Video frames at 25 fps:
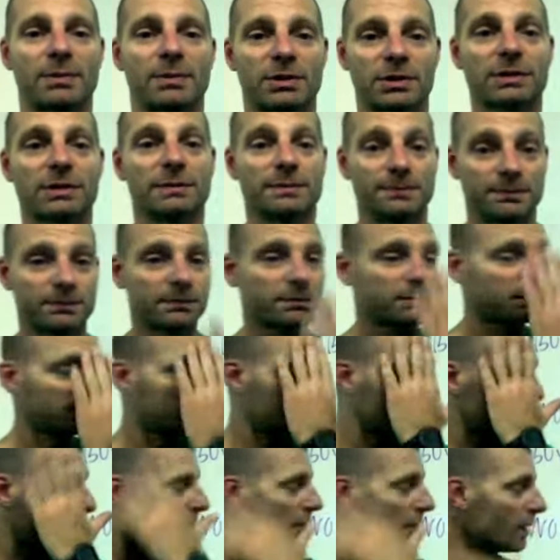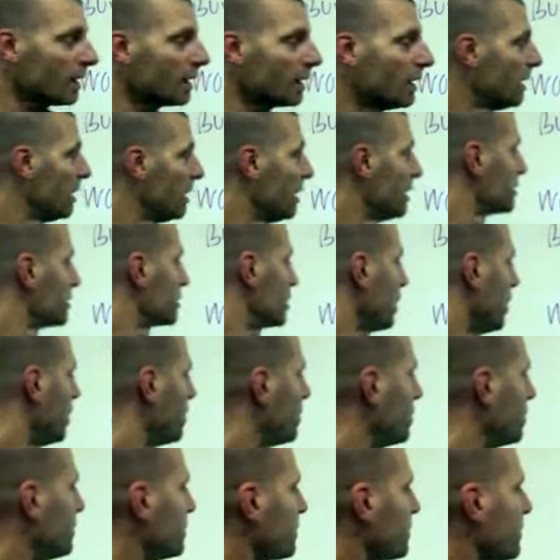AMRAPs.
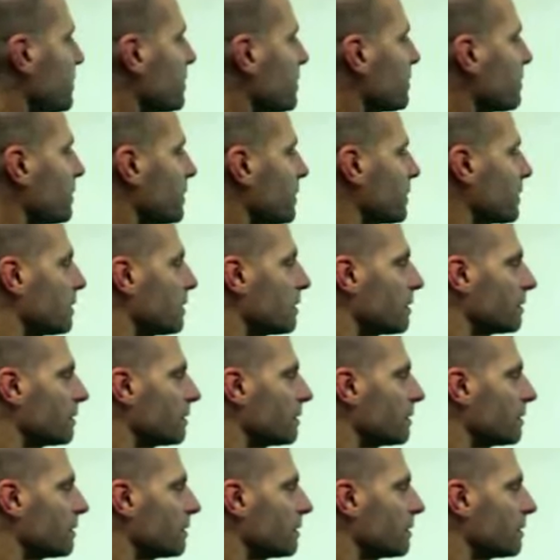So